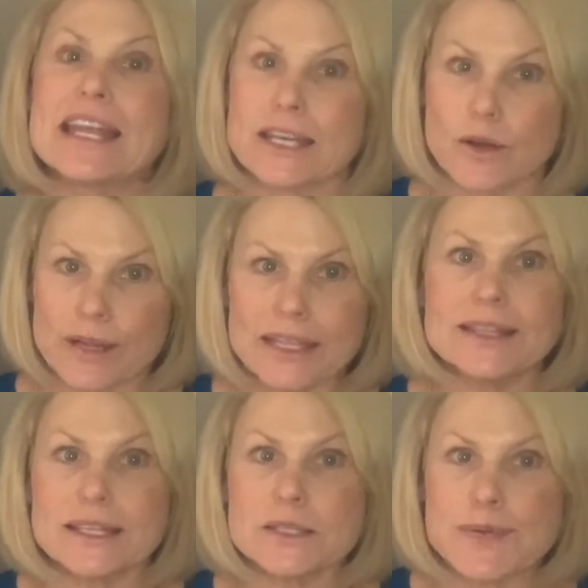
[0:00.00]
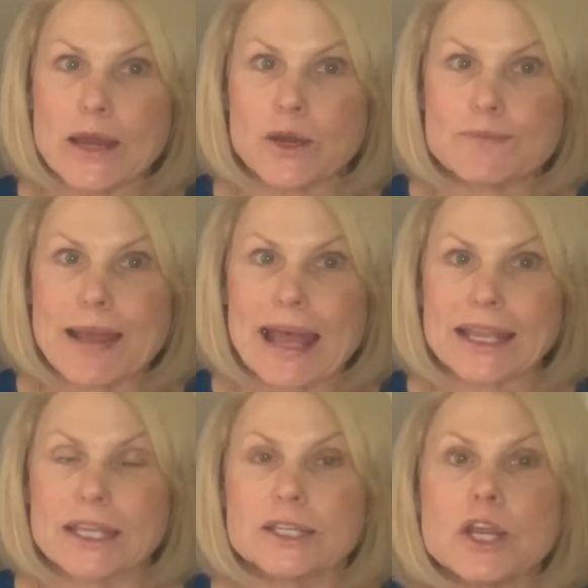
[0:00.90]
Now, in this parent
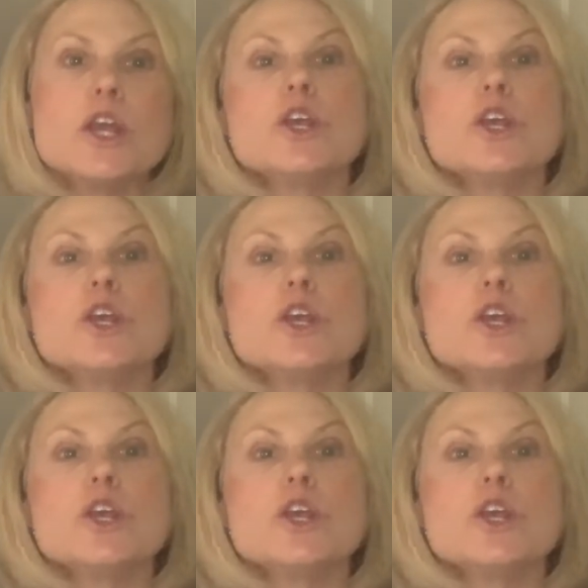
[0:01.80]
packet,